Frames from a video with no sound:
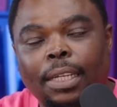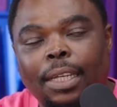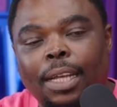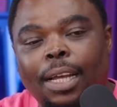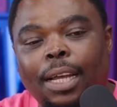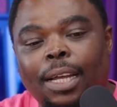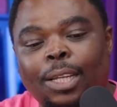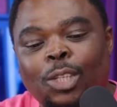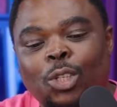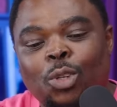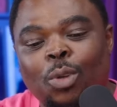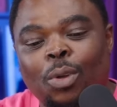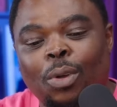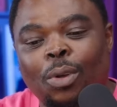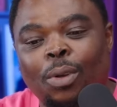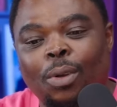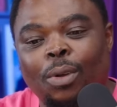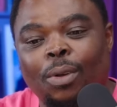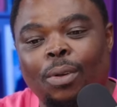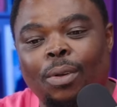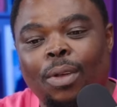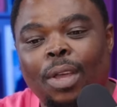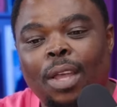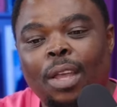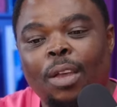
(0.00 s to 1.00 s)
Yeah.
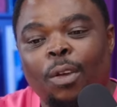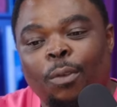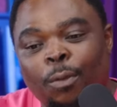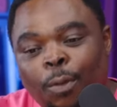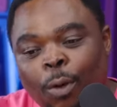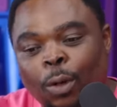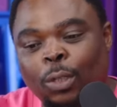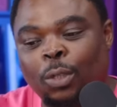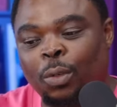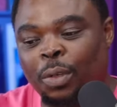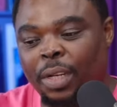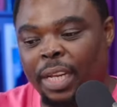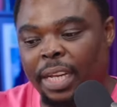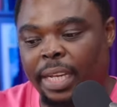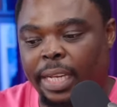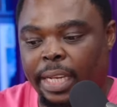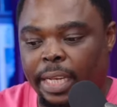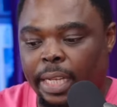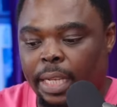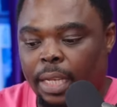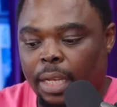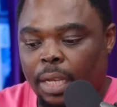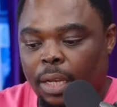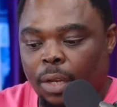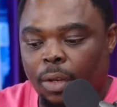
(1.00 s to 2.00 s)
So
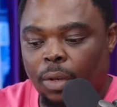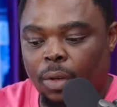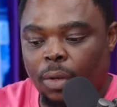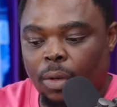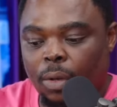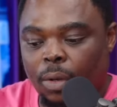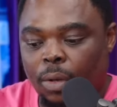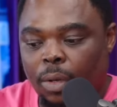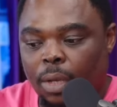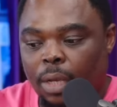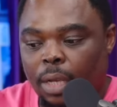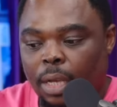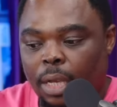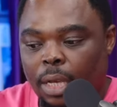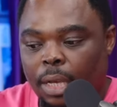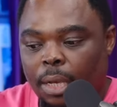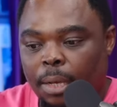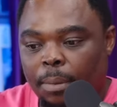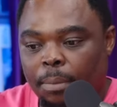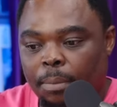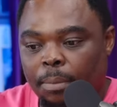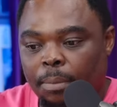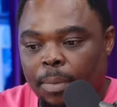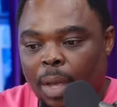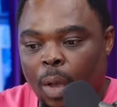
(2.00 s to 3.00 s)
fortunately, you know,
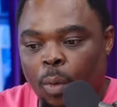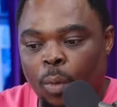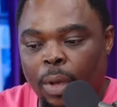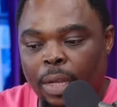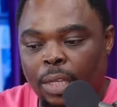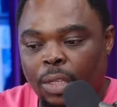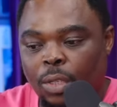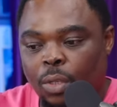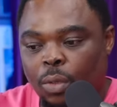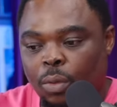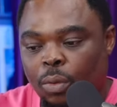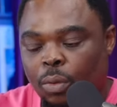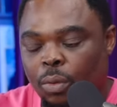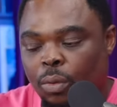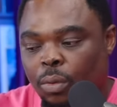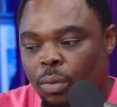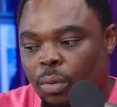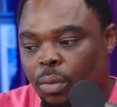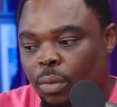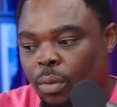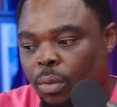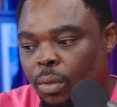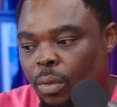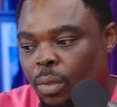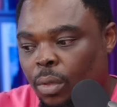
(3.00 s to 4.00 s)
I went to
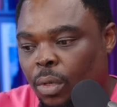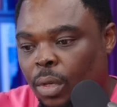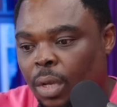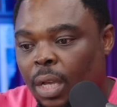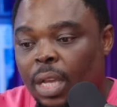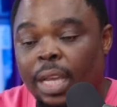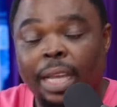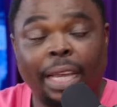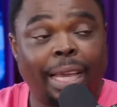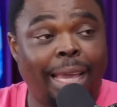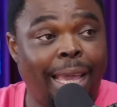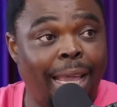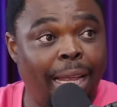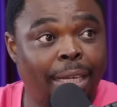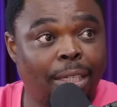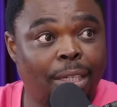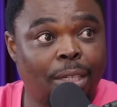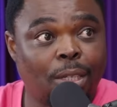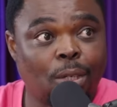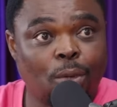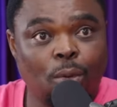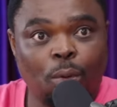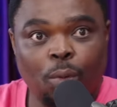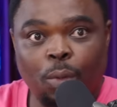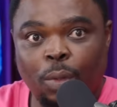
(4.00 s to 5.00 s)
Genji
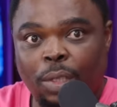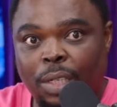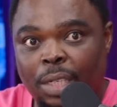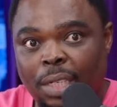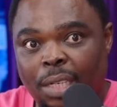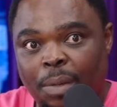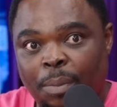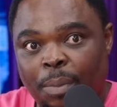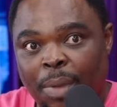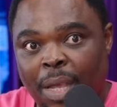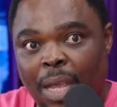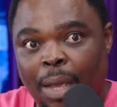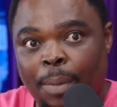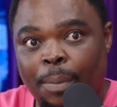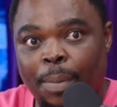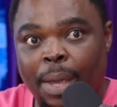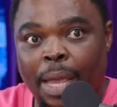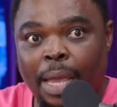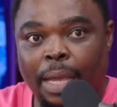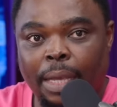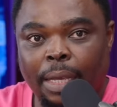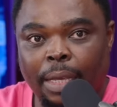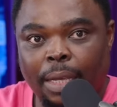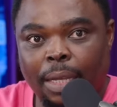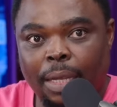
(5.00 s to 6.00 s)
School, which is in
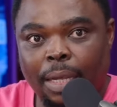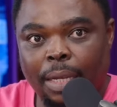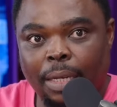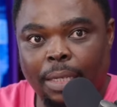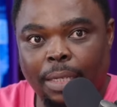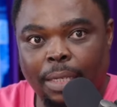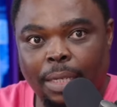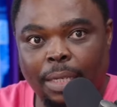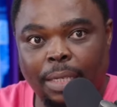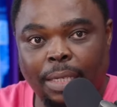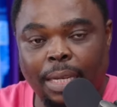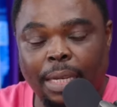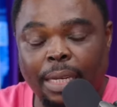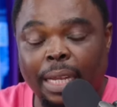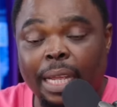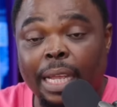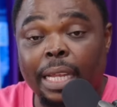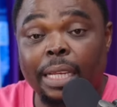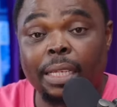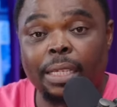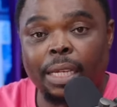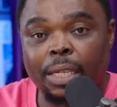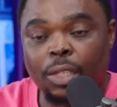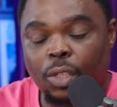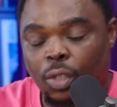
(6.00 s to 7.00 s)
Mirabank. It's an
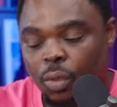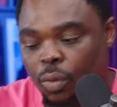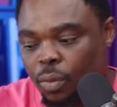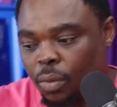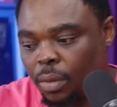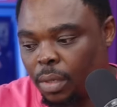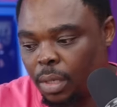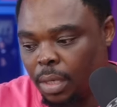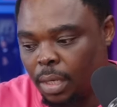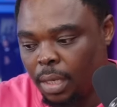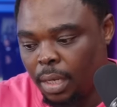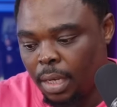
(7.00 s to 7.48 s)
Indian school.